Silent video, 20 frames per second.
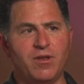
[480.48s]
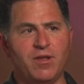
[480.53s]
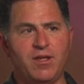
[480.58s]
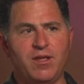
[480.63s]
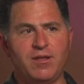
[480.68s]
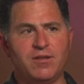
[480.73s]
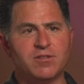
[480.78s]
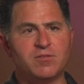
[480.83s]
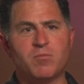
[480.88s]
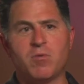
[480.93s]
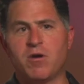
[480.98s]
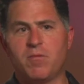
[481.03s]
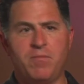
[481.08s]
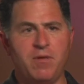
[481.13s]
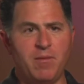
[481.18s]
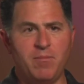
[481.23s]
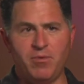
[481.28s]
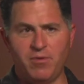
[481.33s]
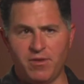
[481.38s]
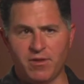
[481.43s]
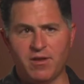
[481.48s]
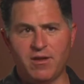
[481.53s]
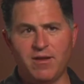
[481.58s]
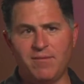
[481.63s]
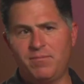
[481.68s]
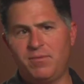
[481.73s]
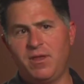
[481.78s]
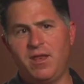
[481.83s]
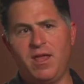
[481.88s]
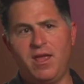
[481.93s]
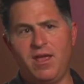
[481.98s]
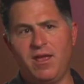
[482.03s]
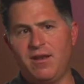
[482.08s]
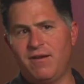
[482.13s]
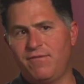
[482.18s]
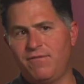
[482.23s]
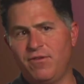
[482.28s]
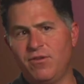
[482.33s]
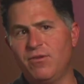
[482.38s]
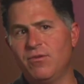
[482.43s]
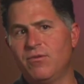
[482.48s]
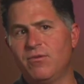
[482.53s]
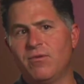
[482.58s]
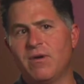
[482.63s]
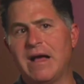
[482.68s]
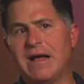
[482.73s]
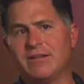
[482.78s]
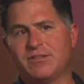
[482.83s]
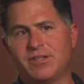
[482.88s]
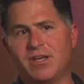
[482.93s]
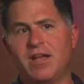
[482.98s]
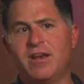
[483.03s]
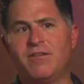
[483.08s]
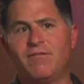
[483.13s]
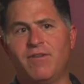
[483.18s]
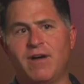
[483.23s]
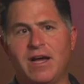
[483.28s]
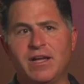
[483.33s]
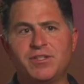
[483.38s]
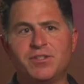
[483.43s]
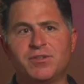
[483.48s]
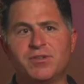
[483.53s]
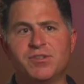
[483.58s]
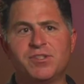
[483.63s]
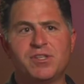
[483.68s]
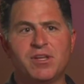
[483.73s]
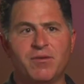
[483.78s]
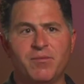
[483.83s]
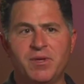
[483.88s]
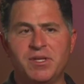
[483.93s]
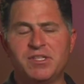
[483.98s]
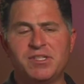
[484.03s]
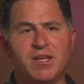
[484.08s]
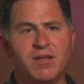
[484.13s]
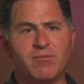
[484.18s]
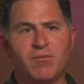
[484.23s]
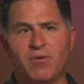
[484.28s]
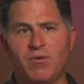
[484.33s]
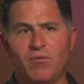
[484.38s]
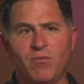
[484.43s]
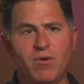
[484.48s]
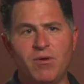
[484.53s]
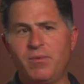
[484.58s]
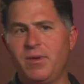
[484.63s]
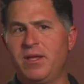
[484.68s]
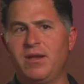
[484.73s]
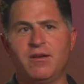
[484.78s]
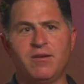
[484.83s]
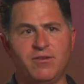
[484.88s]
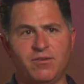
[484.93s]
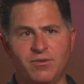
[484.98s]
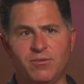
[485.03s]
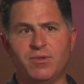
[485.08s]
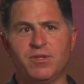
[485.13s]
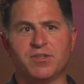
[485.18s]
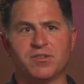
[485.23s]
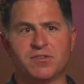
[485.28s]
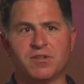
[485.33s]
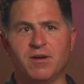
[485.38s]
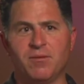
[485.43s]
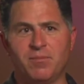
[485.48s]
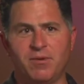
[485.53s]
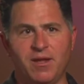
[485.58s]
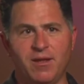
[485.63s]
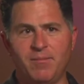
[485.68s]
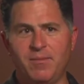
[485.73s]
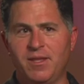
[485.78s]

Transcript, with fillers: really smart people in the company and a few outside advisors, and we said, well, what are we going to do with this company?